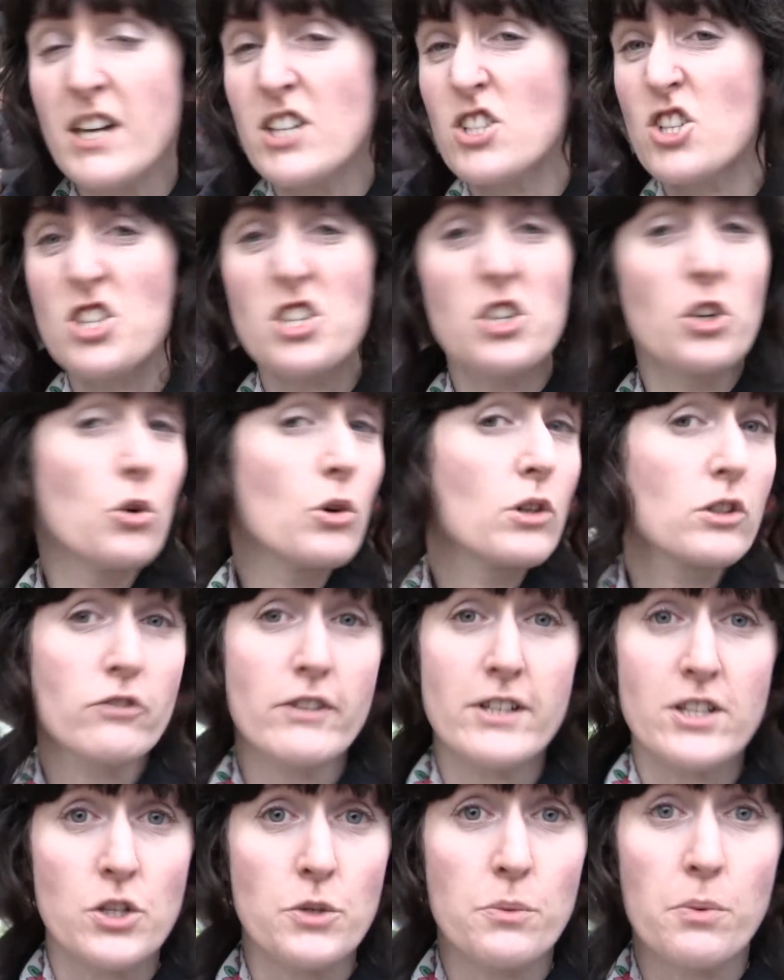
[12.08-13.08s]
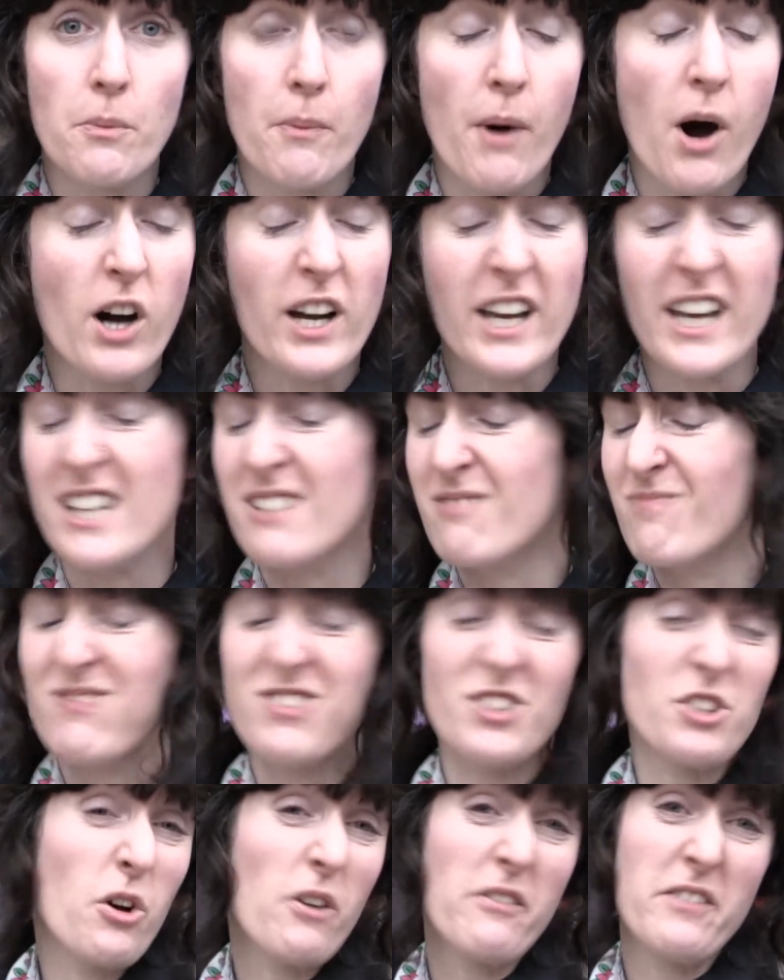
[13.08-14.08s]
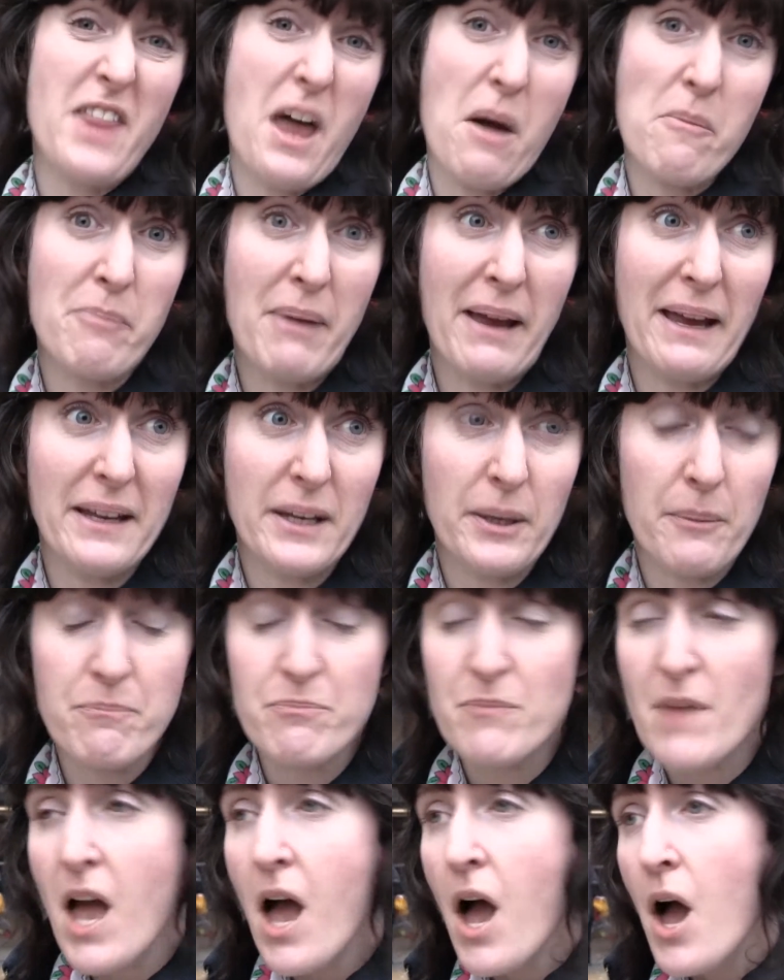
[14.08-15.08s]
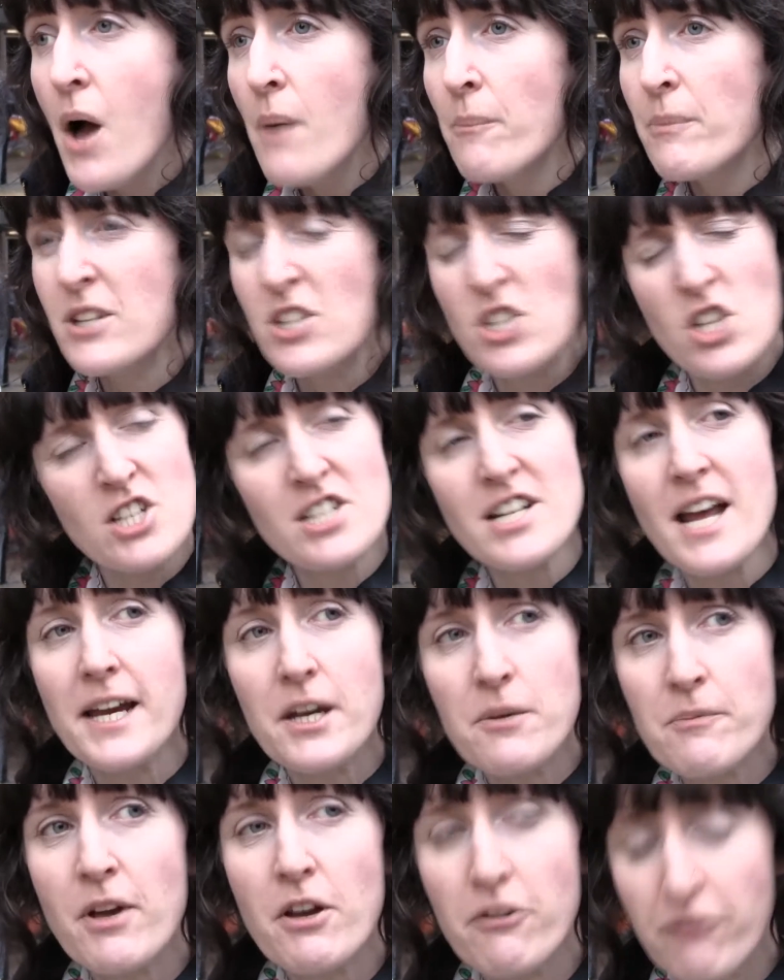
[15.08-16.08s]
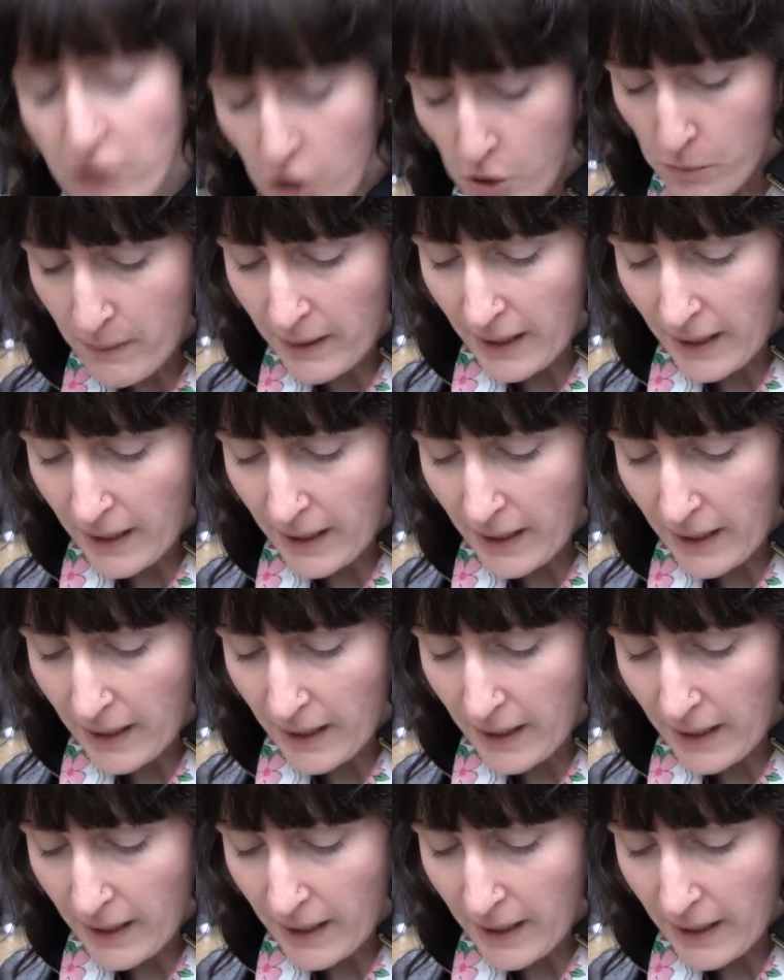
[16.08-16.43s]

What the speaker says: It's just an ordinary supermarket. It's not even that big. But it's just taken me a few